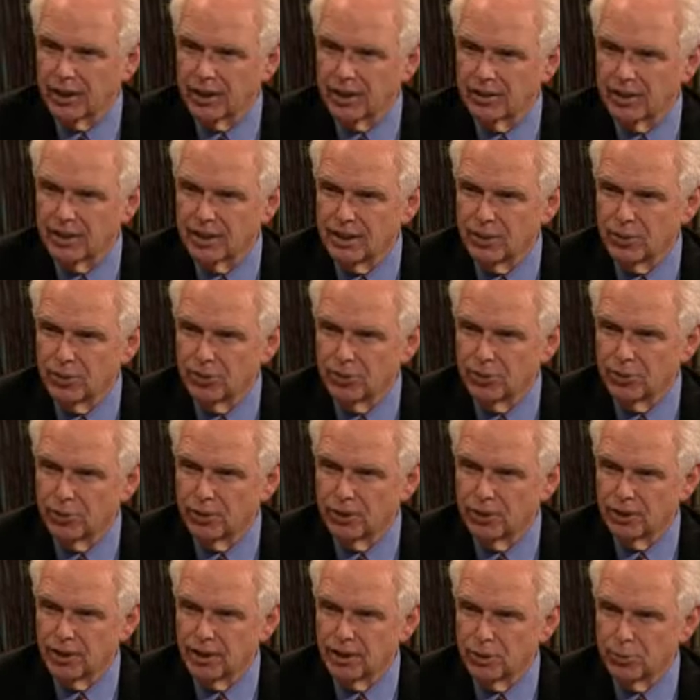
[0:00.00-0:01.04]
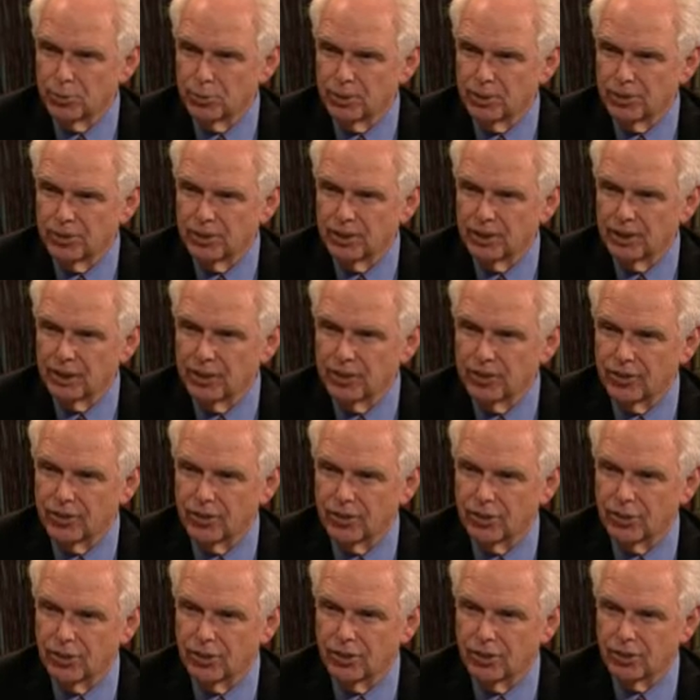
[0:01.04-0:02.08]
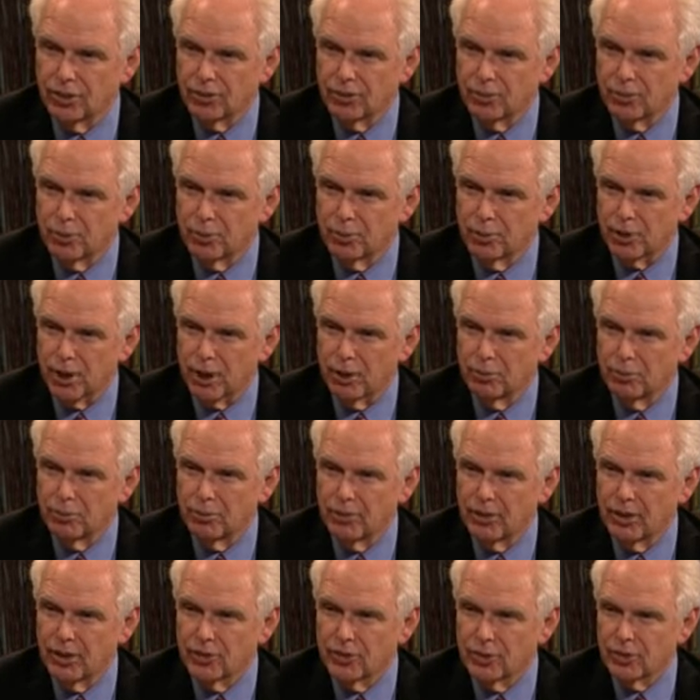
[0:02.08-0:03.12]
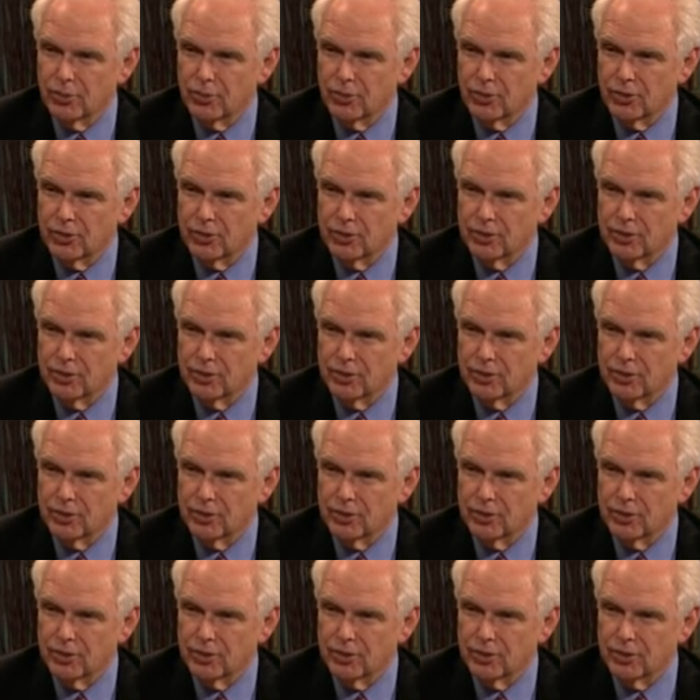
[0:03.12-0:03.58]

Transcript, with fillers: ideas do we need to put together to solve the problem of Alzheimer's disease?